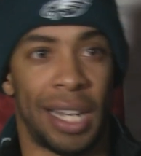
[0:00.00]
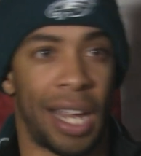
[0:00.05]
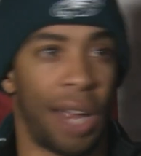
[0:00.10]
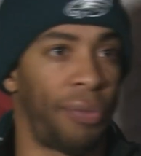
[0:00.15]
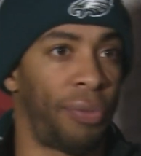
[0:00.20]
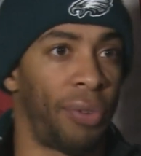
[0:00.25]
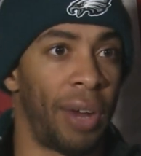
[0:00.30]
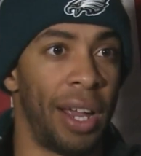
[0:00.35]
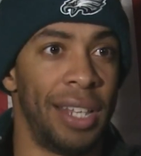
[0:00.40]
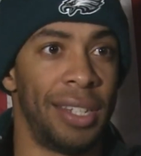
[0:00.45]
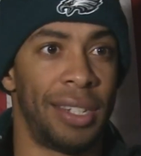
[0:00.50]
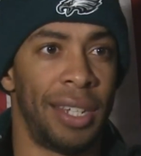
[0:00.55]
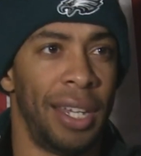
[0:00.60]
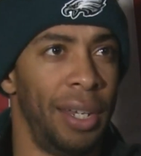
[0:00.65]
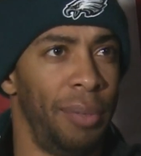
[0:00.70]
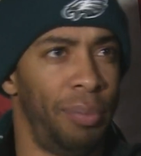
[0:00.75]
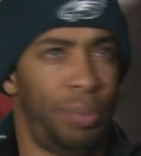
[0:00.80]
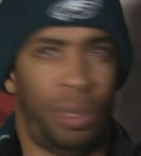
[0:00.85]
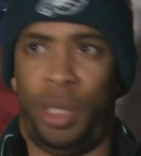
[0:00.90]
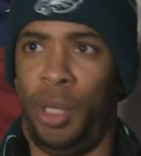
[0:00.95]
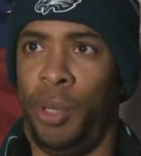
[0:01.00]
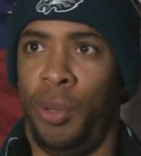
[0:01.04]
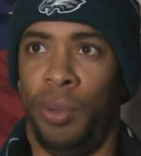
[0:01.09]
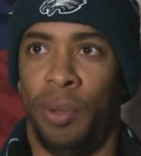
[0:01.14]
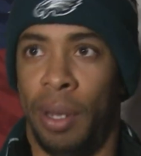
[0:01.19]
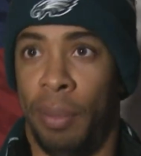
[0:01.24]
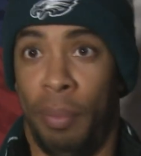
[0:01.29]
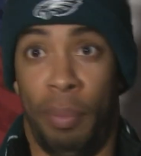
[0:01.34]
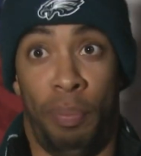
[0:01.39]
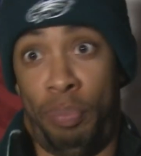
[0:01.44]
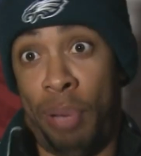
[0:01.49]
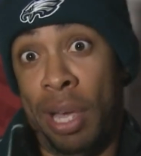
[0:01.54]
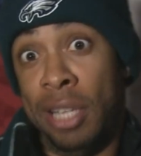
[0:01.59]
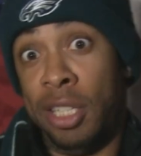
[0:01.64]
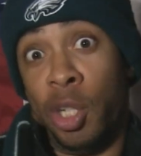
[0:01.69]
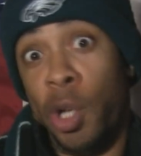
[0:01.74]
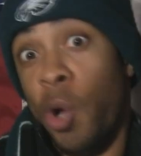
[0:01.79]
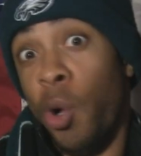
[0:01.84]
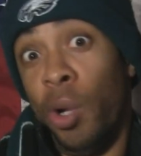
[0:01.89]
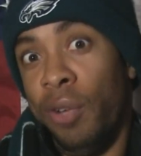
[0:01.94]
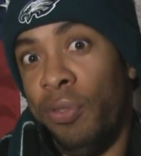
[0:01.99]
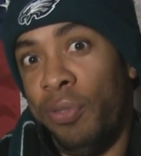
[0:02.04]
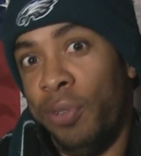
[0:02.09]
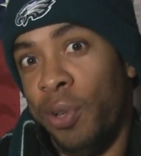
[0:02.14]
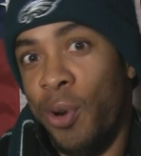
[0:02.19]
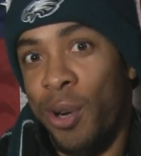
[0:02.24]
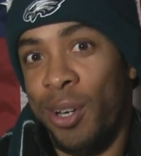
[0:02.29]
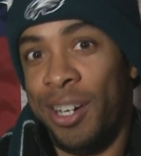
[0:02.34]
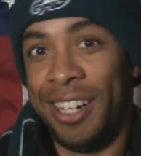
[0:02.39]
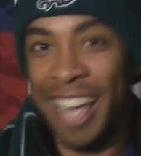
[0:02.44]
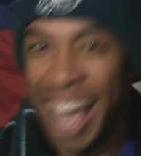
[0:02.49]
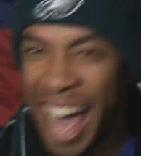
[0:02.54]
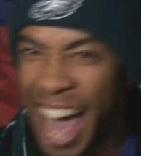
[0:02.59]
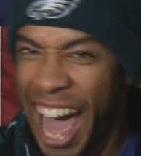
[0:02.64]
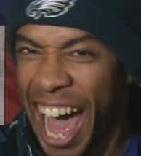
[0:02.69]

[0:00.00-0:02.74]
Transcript: I got friends, shoot, in Pensacola, Florida.